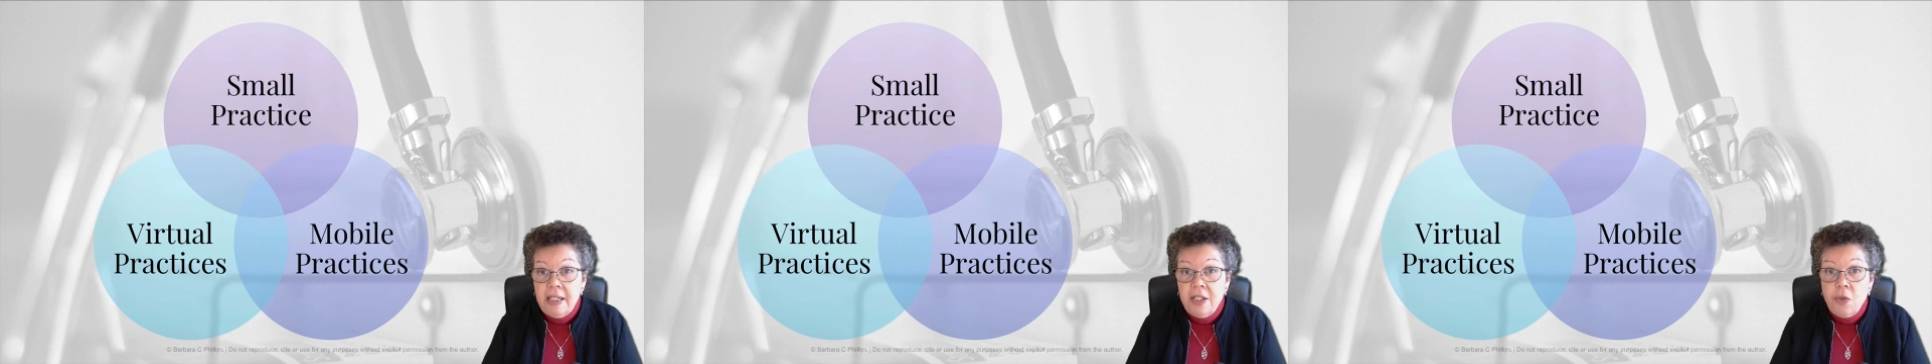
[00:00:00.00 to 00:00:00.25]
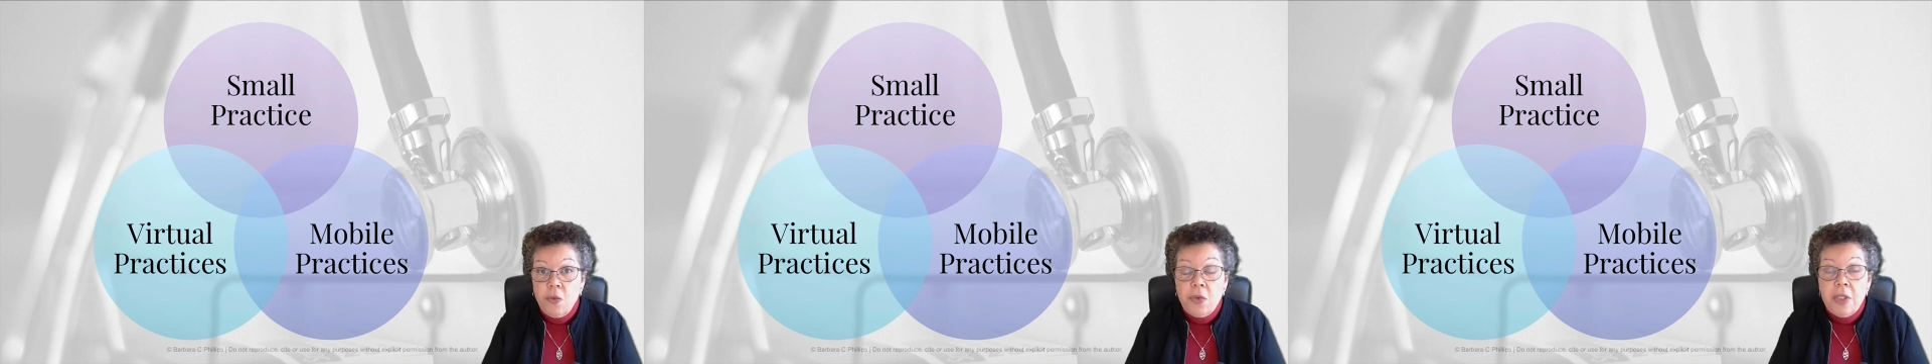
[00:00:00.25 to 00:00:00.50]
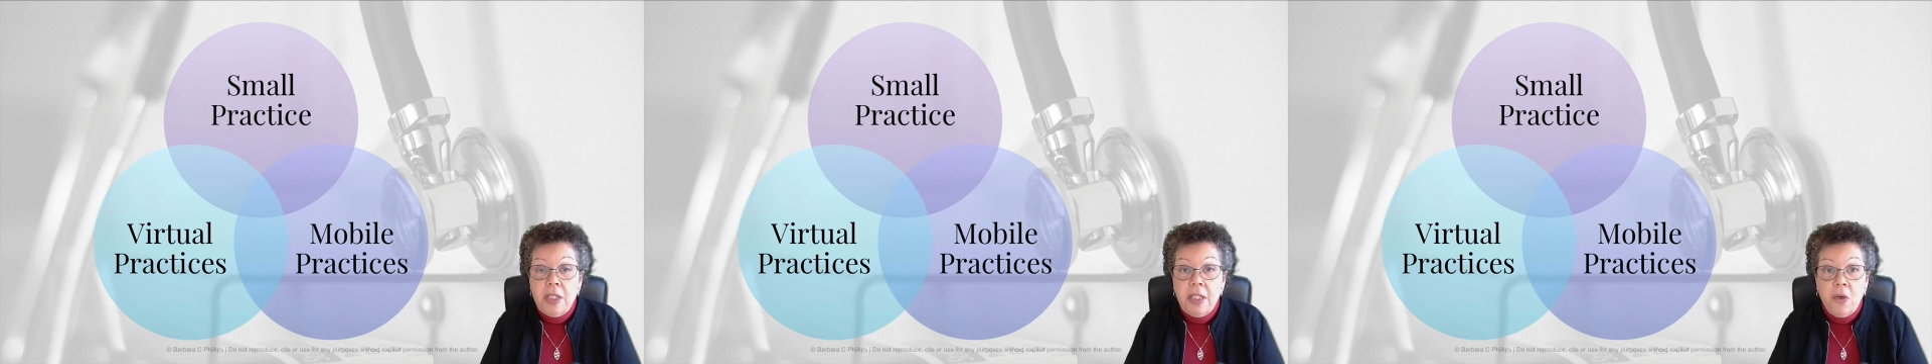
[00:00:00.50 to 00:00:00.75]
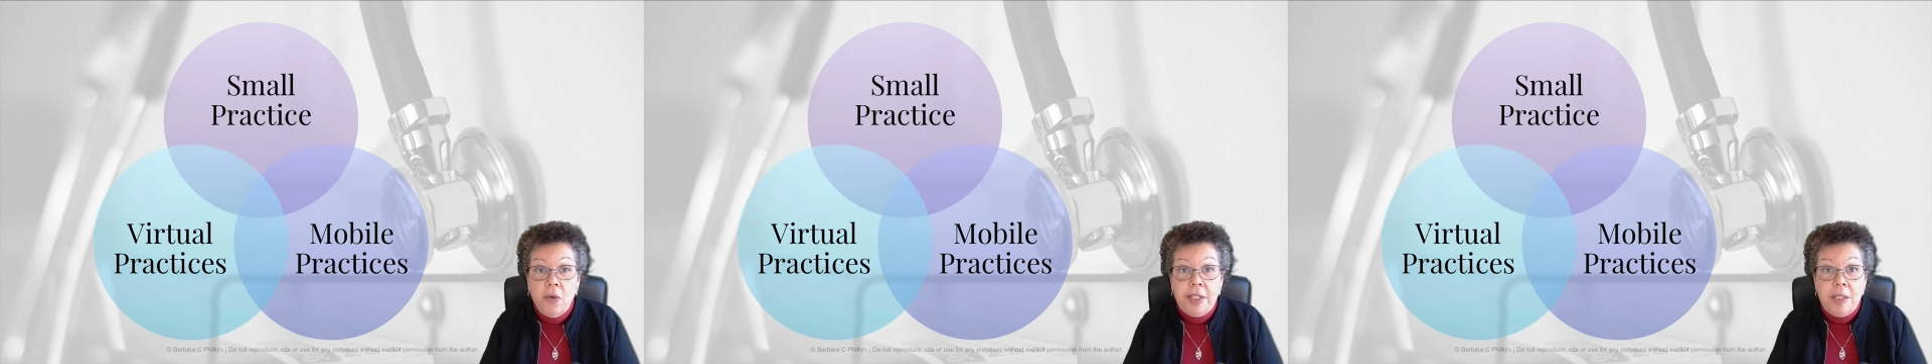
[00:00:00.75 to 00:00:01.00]
is really
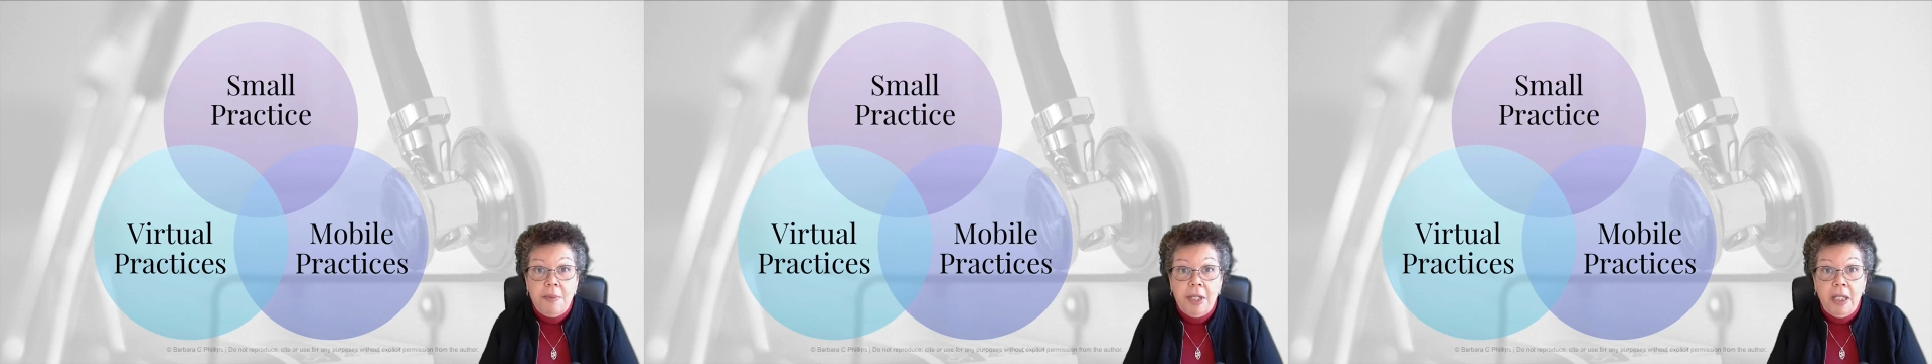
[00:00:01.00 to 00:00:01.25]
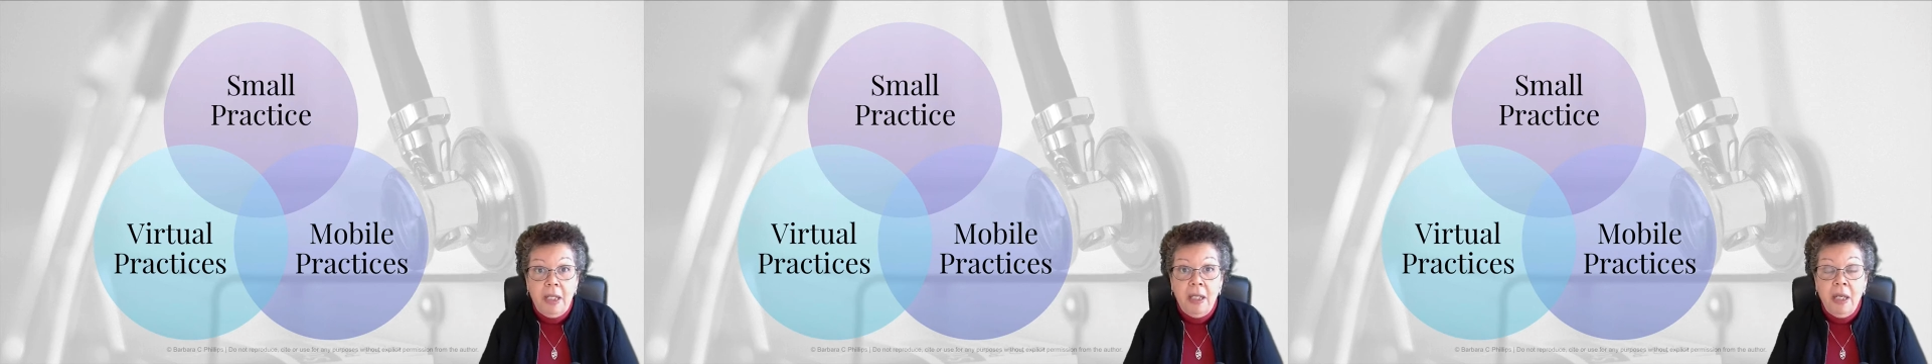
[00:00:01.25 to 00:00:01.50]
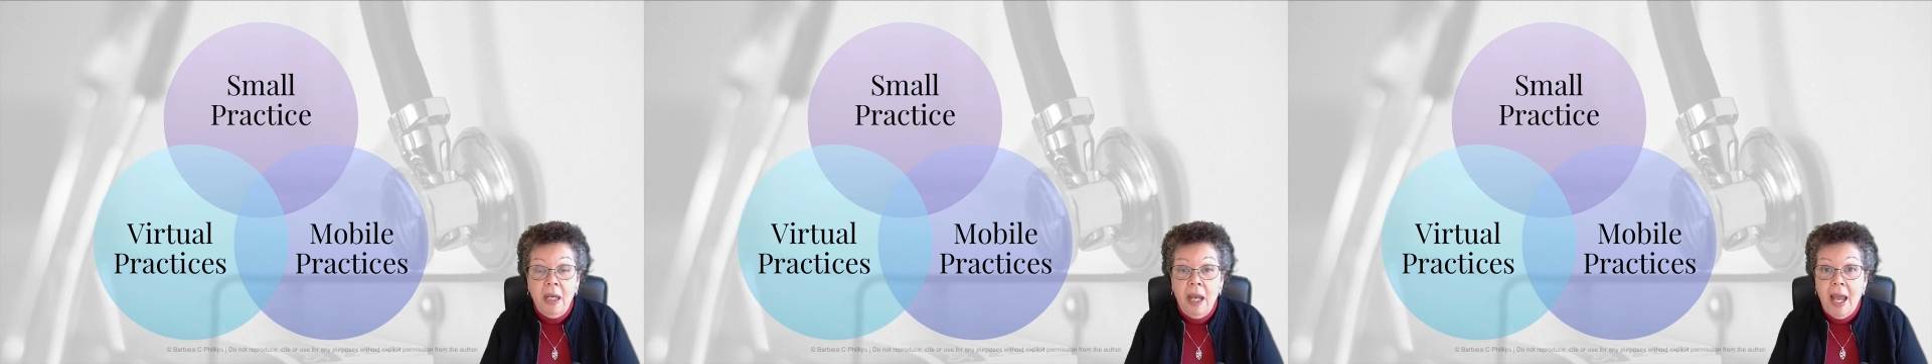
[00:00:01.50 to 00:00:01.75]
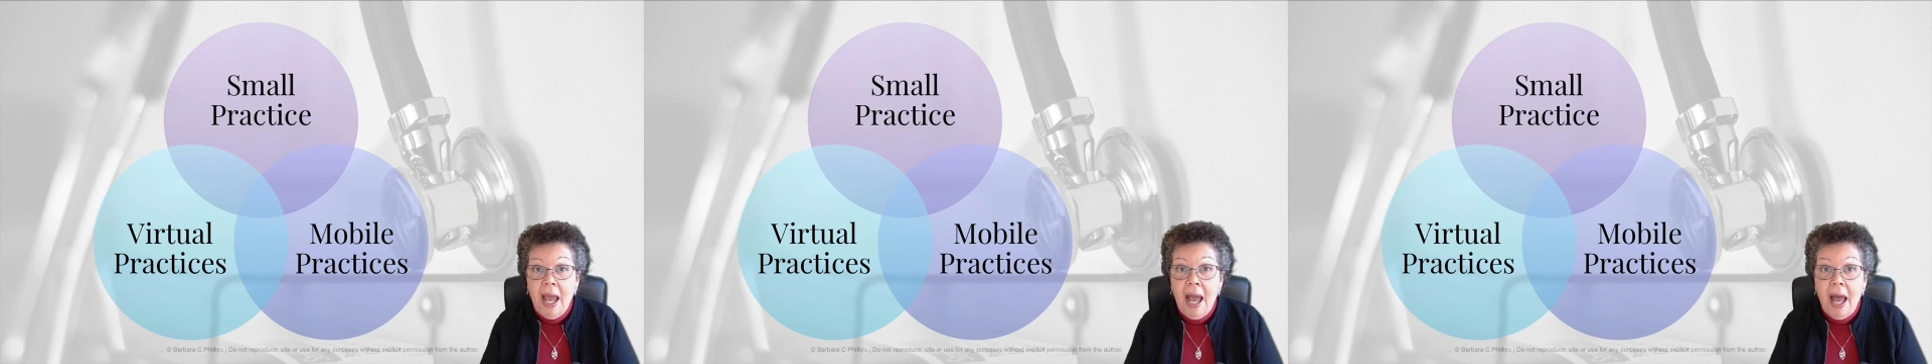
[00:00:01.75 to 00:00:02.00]
going to be
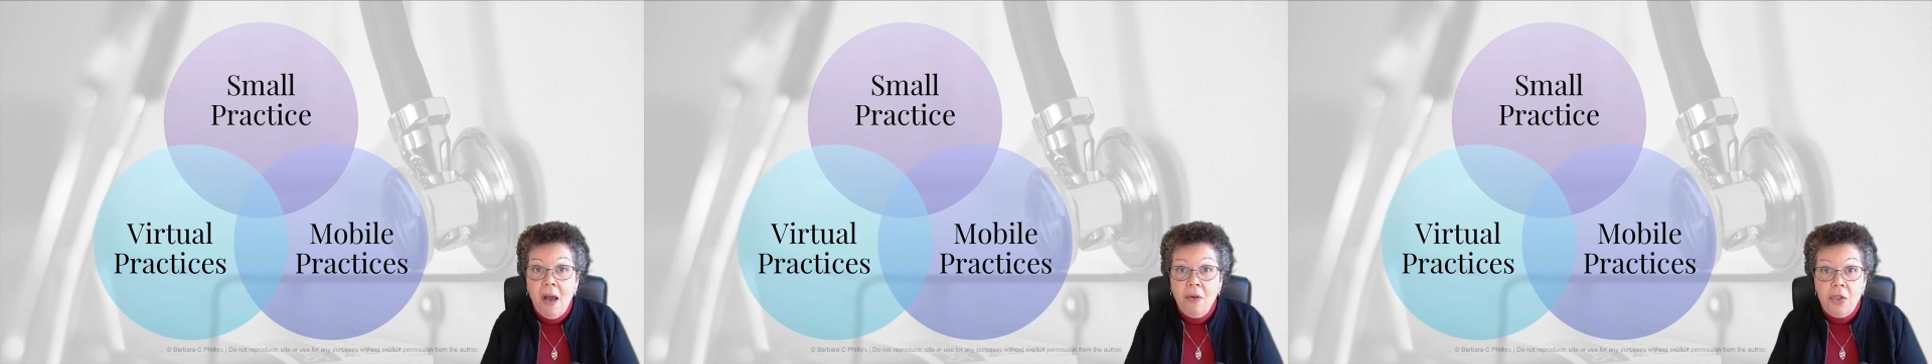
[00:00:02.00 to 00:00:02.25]
how